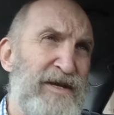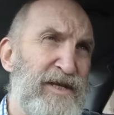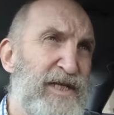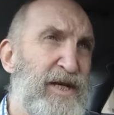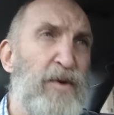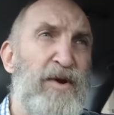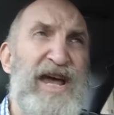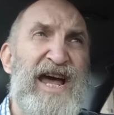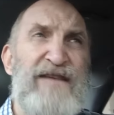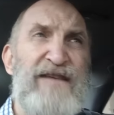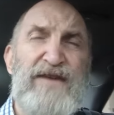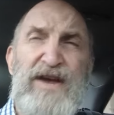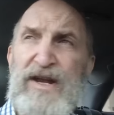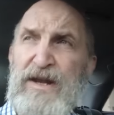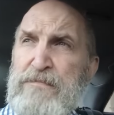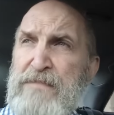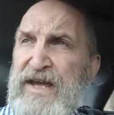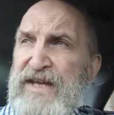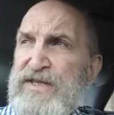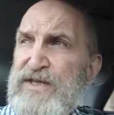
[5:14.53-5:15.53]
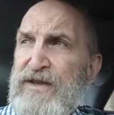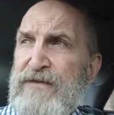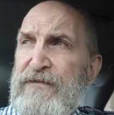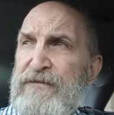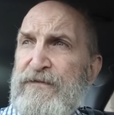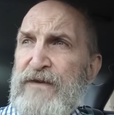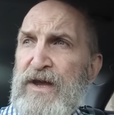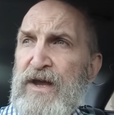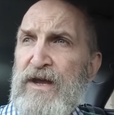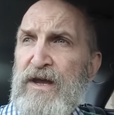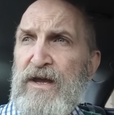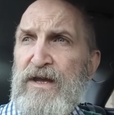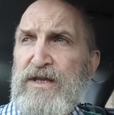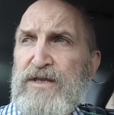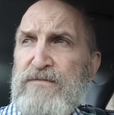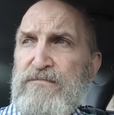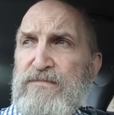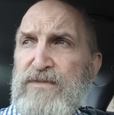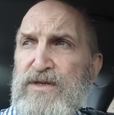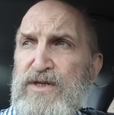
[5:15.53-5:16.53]
So we have had a massive
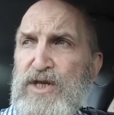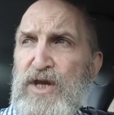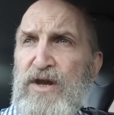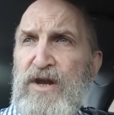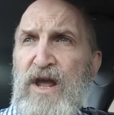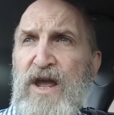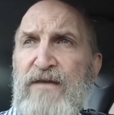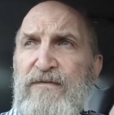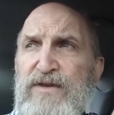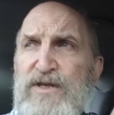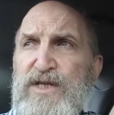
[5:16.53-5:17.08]
turnover